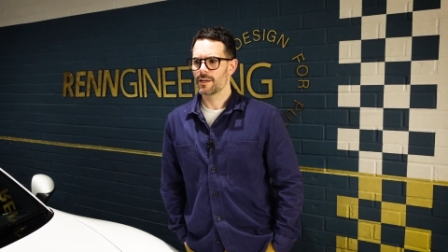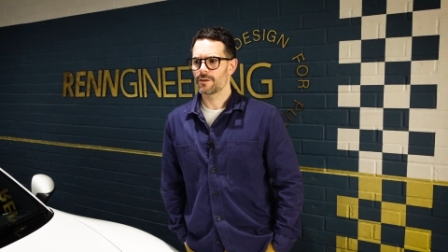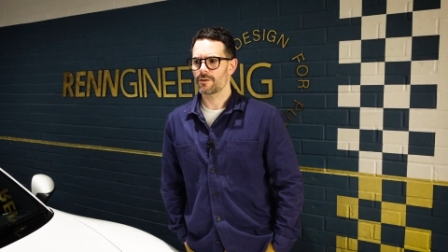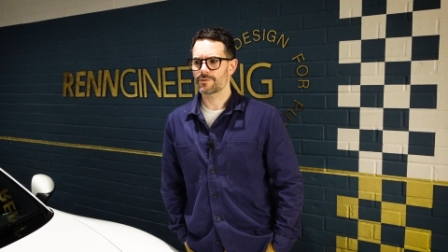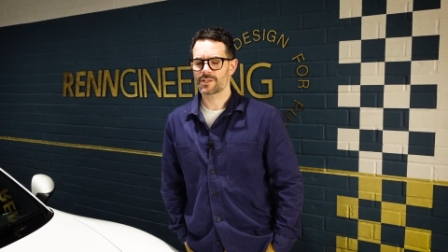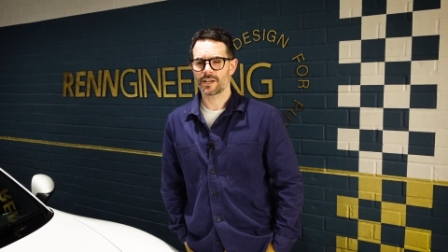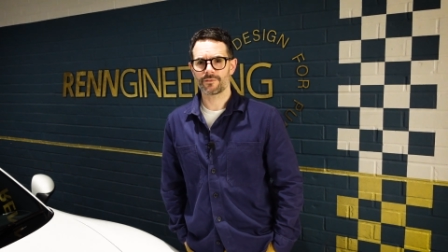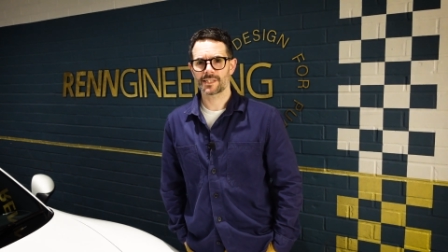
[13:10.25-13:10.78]

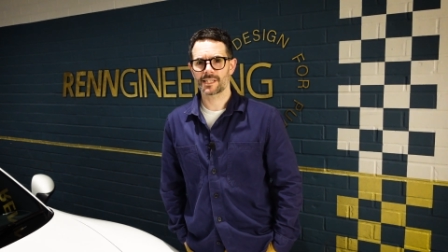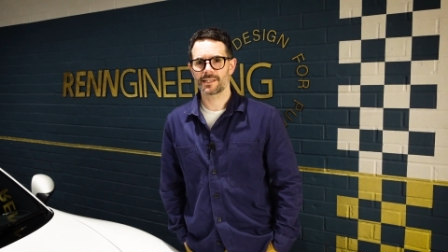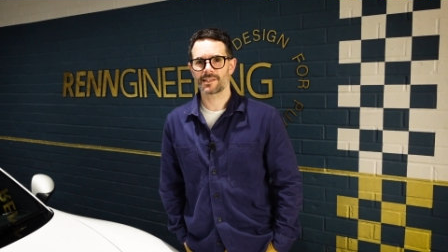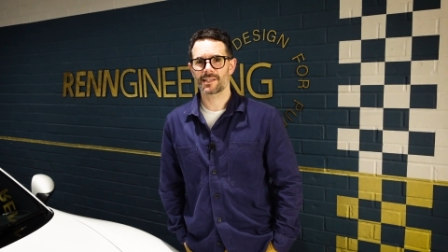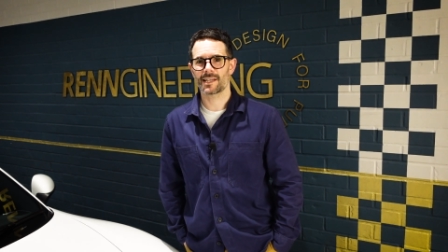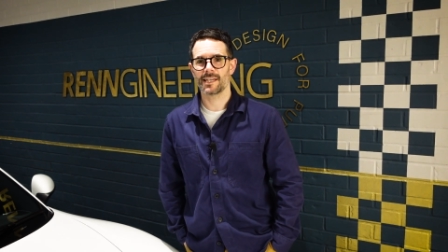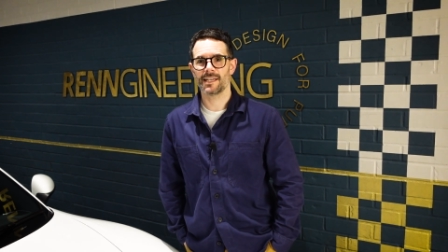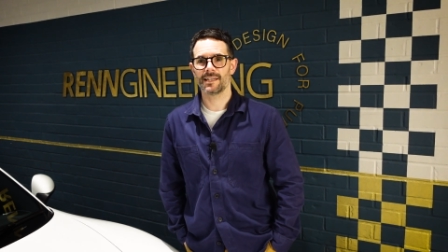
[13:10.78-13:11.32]
Longevity of
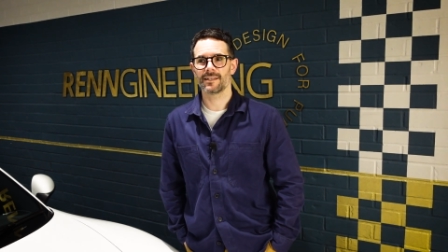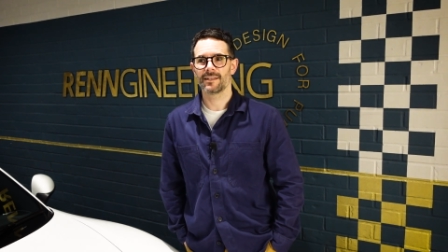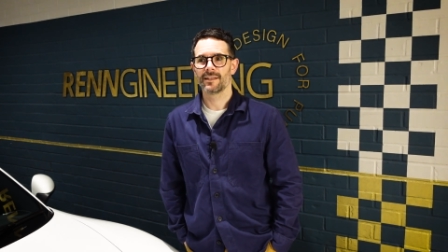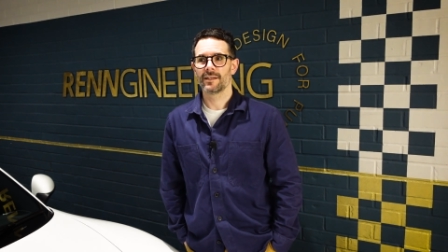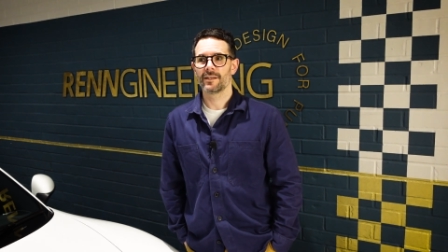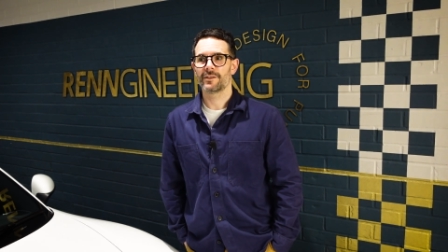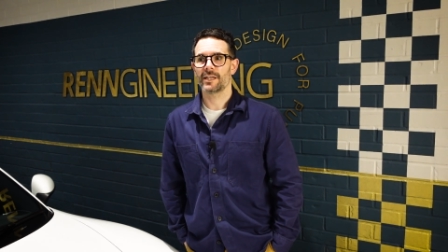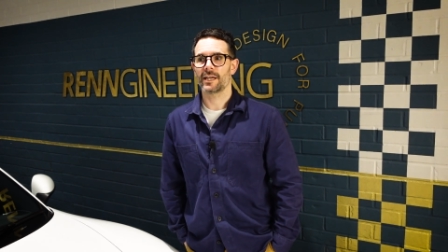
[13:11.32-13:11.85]
the kit,
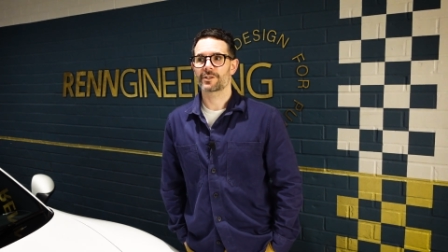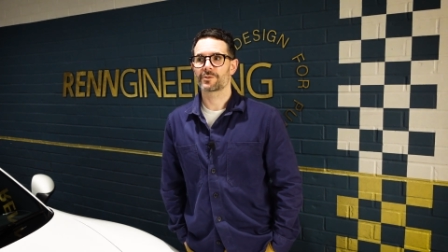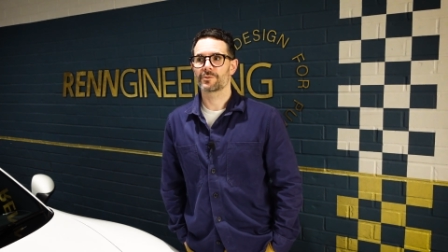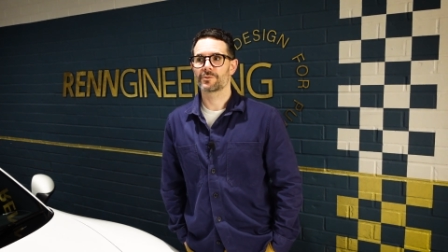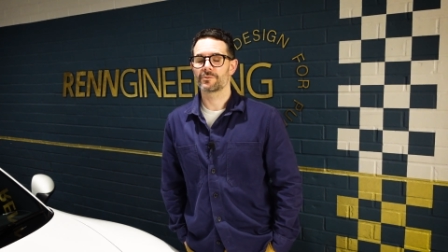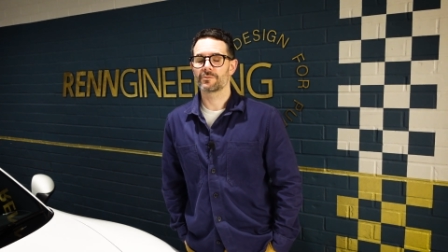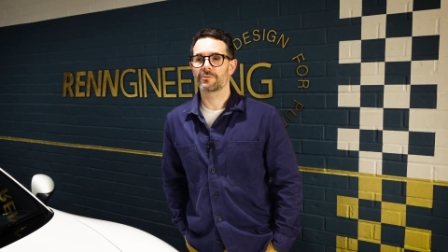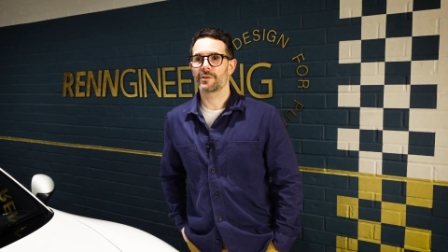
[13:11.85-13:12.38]
the
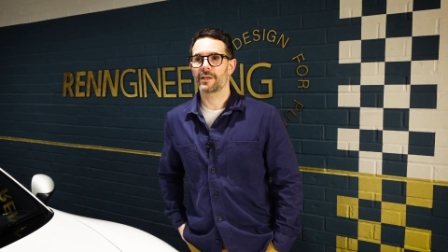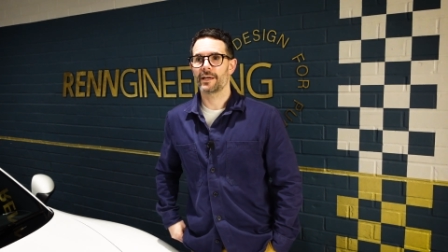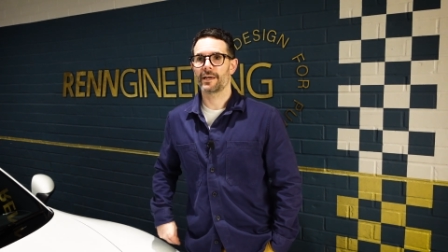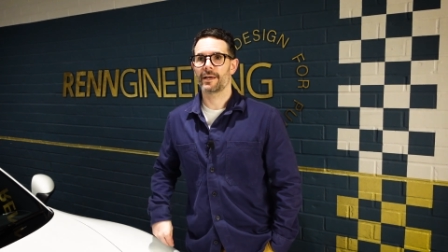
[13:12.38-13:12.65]
actual,